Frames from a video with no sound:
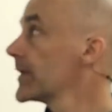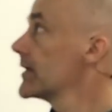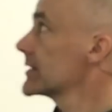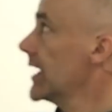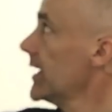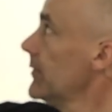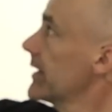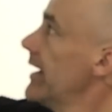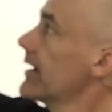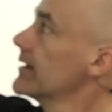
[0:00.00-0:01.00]
So how do I
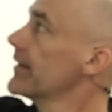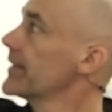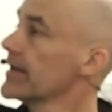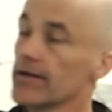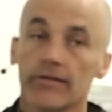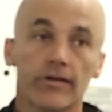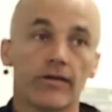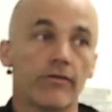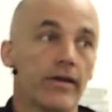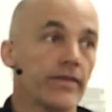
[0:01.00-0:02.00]
calculate the area
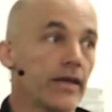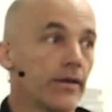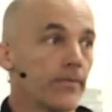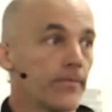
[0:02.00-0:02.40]
around there?